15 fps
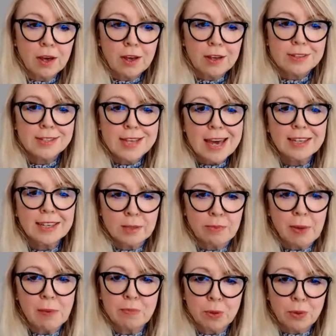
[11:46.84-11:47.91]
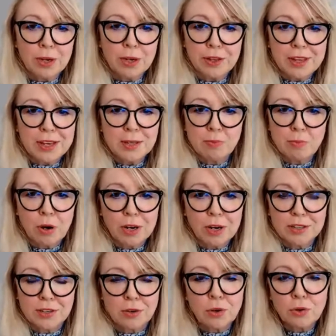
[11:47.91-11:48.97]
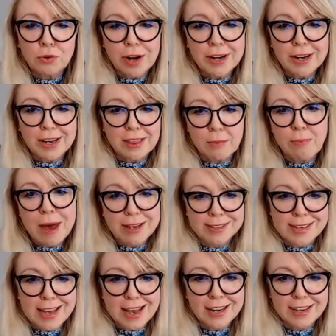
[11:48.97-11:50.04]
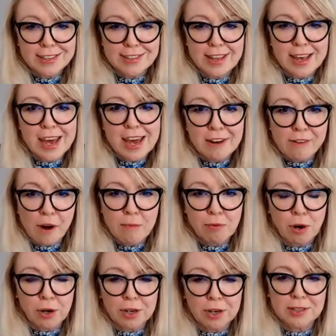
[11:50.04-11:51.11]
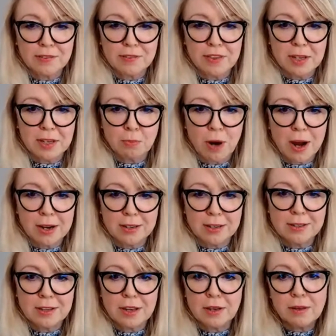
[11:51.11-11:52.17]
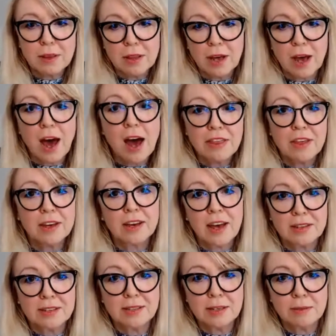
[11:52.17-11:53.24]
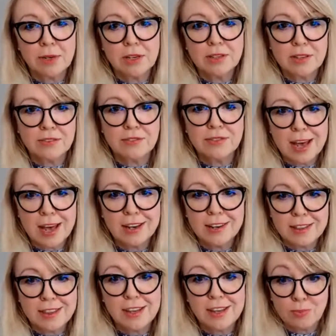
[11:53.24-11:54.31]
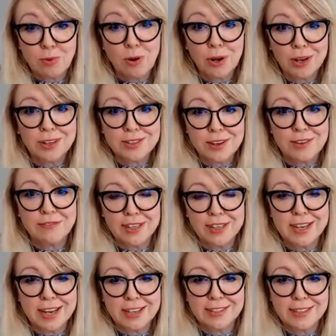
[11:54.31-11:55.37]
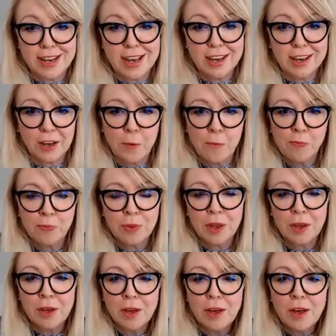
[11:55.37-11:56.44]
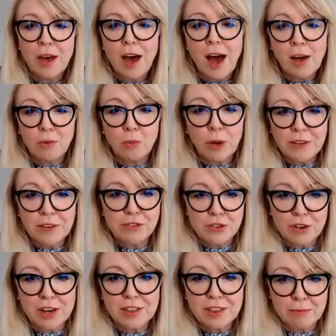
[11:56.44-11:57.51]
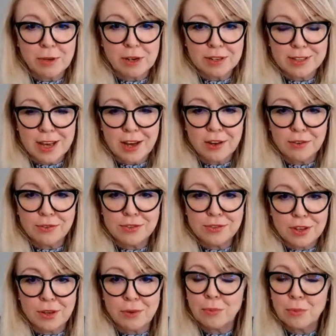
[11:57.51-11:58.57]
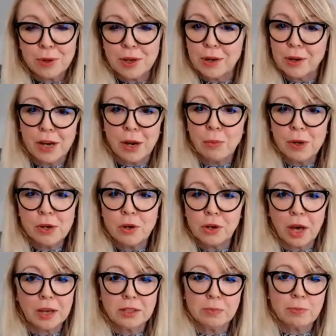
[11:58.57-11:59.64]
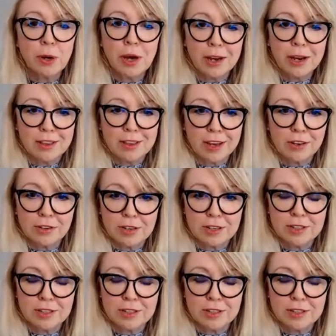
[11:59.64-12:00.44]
saying to people that these products are already the best sellers, the hero products of these brands, that other customers have said these products are fantastic, and we've tried them ourselves, that we, you know, we're not going to put anything on our